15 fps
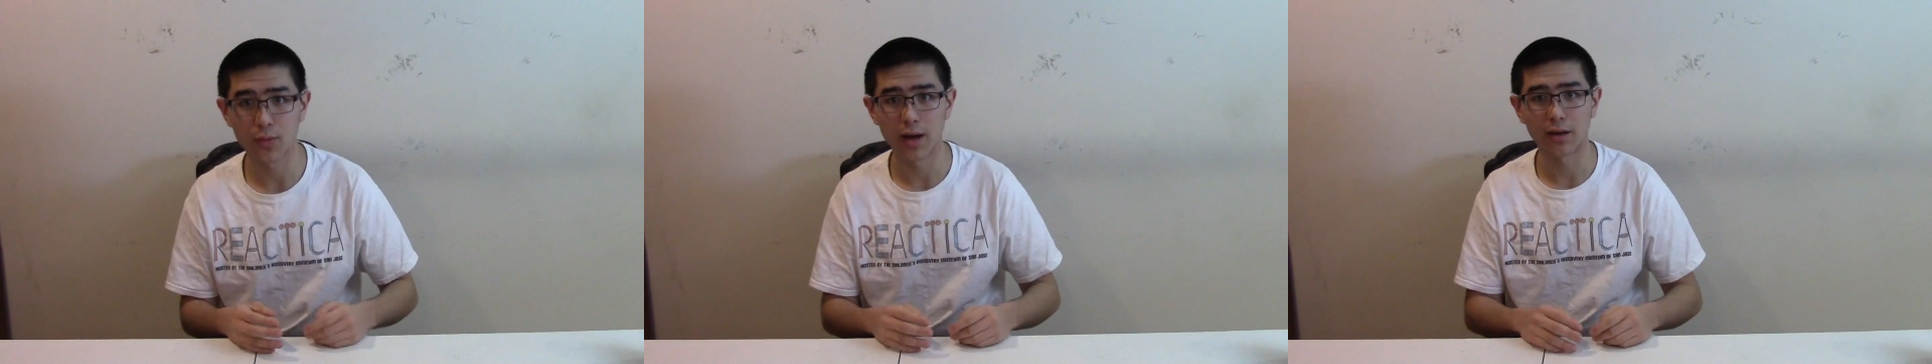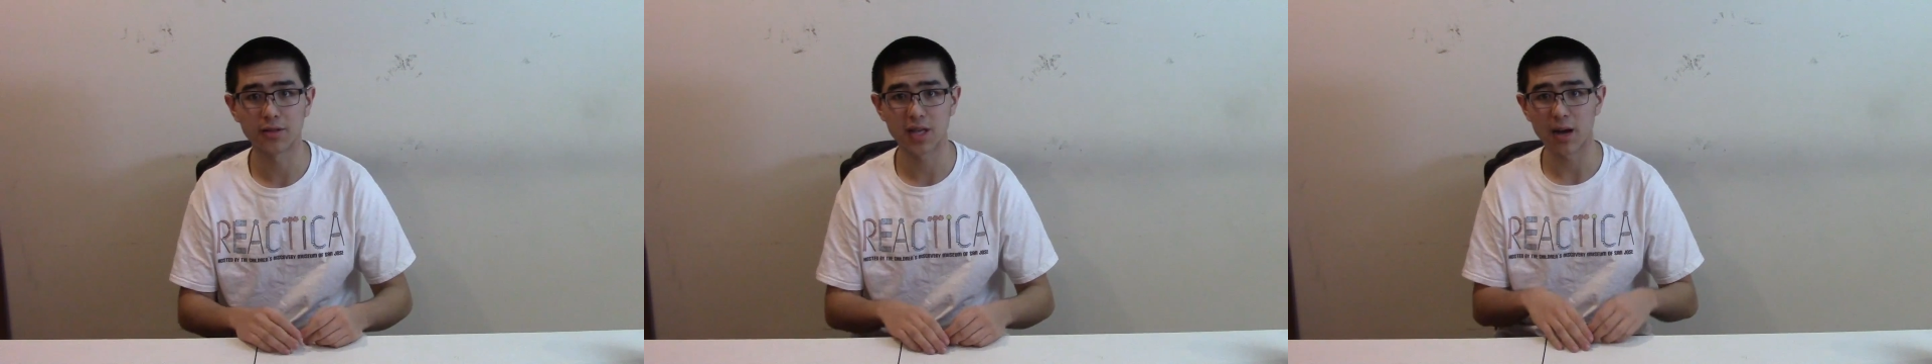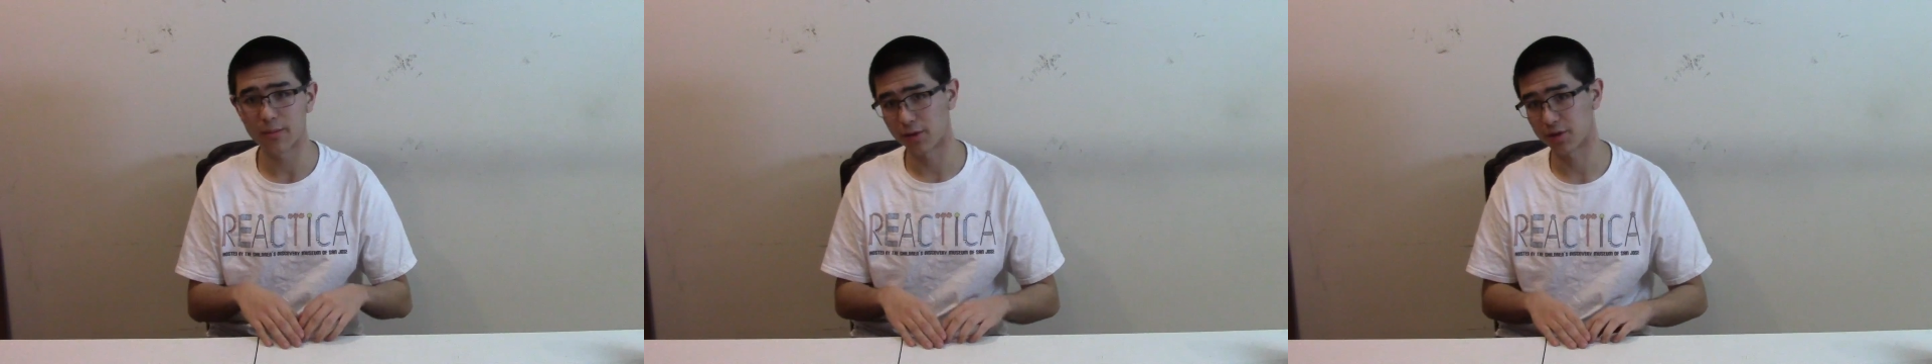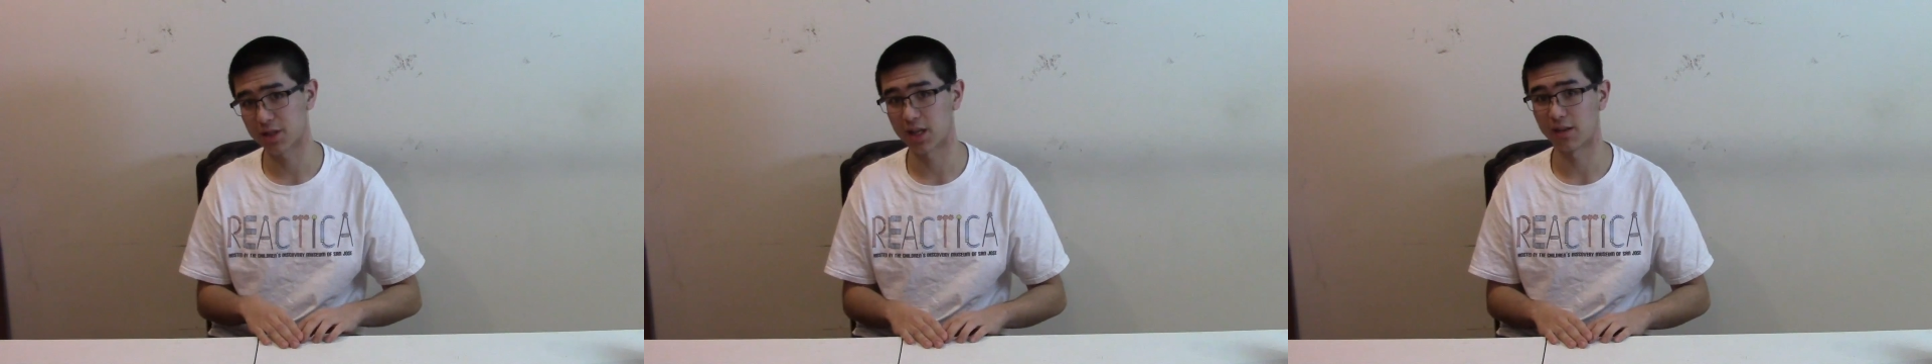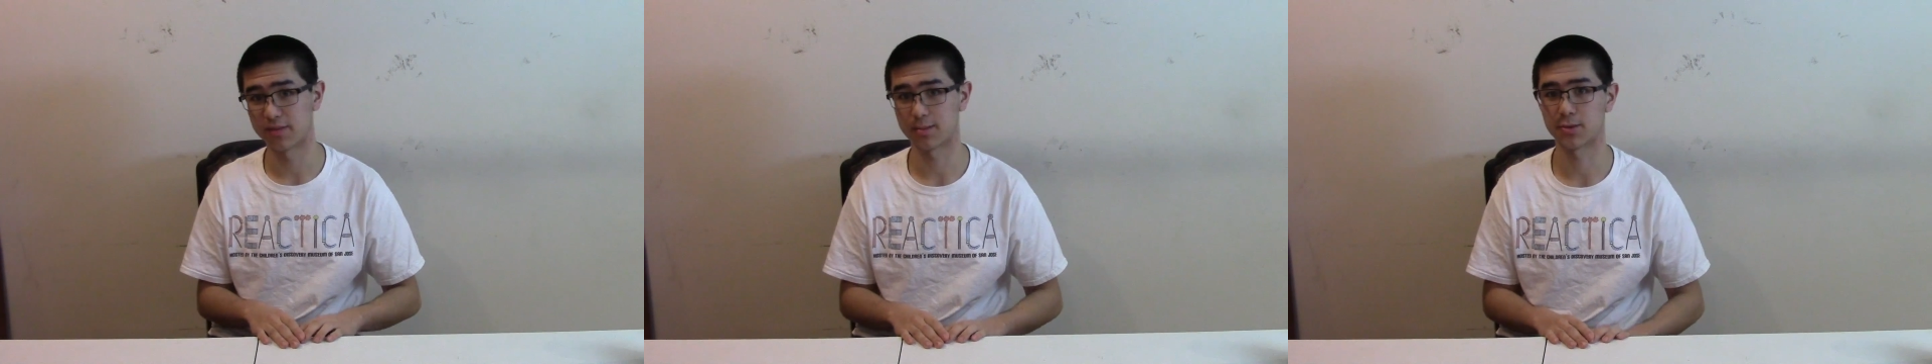while domino
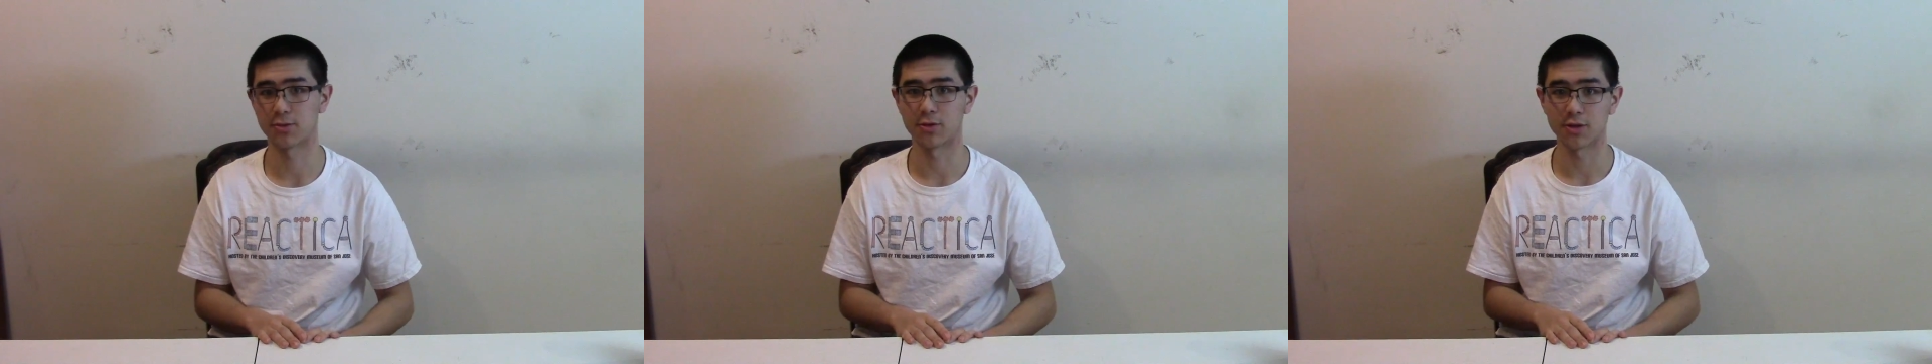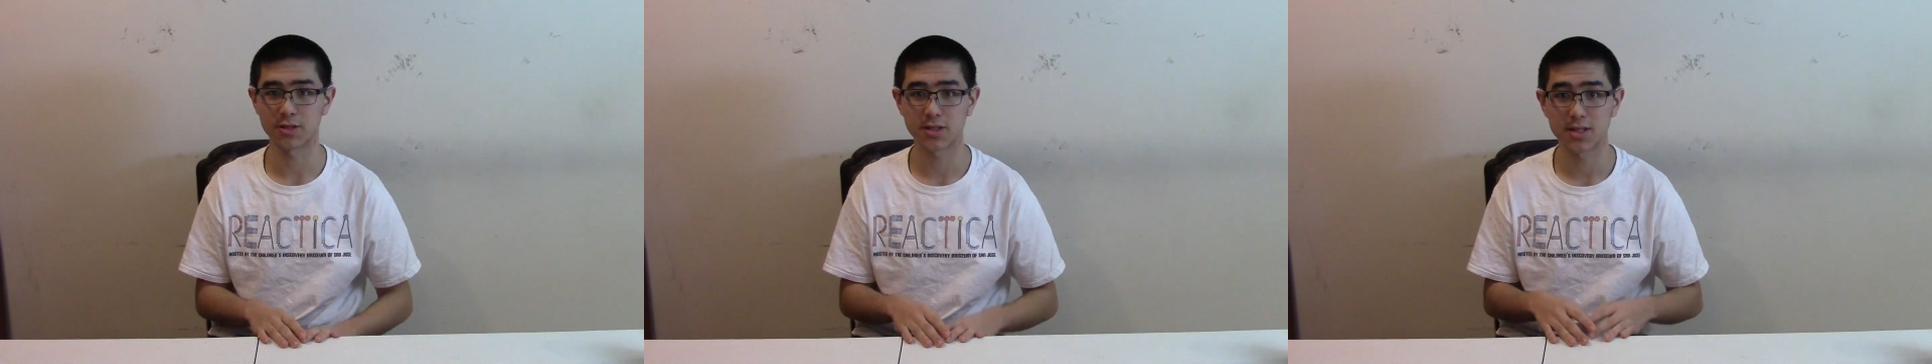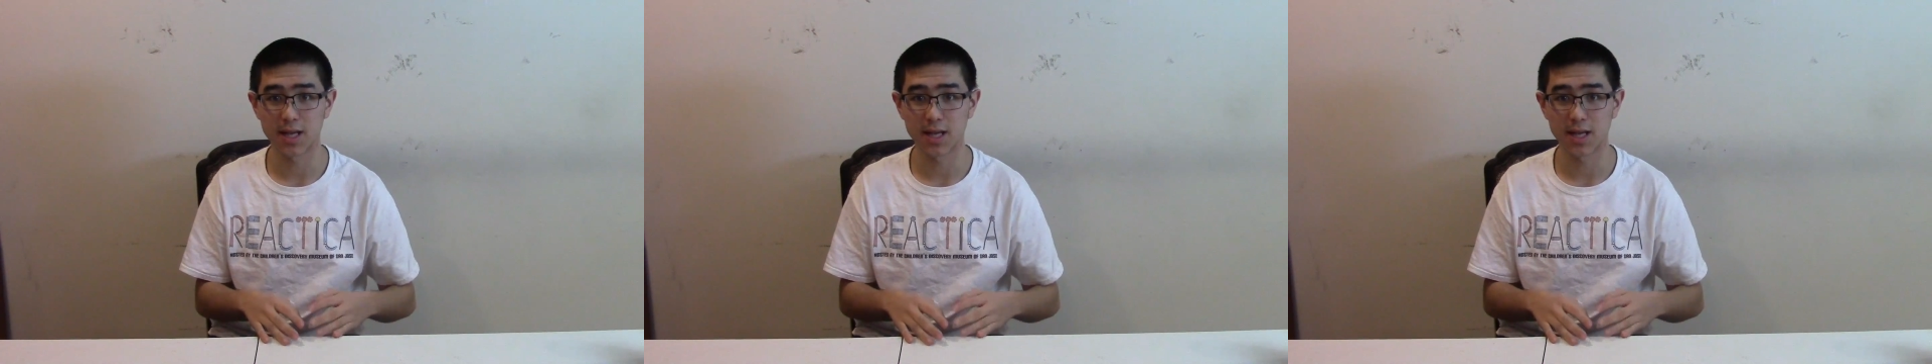setups, of course,